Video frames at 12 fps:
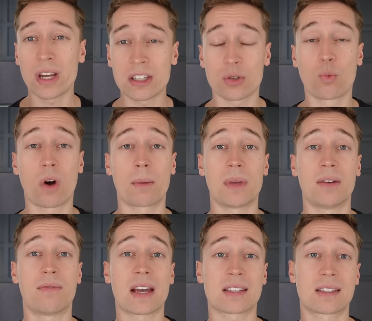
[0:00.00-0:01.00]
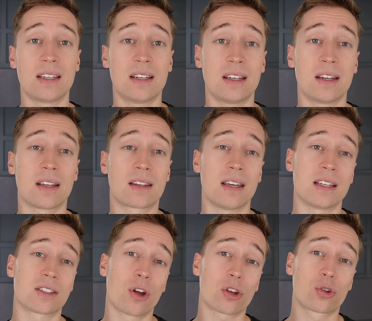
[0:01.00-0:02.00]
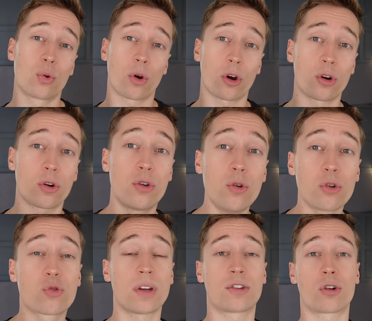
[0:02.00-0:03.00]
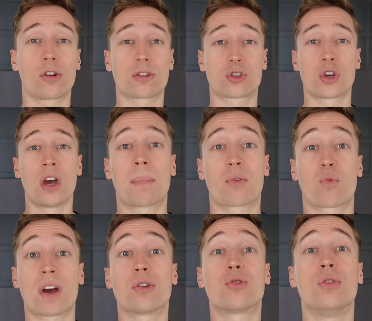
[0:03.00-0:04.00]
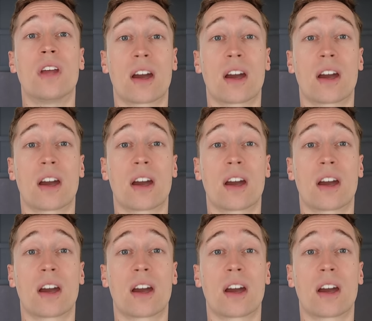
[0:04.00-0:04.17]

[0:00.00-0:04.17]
reason why I'm invested in it is not to earn huge returns, but rather to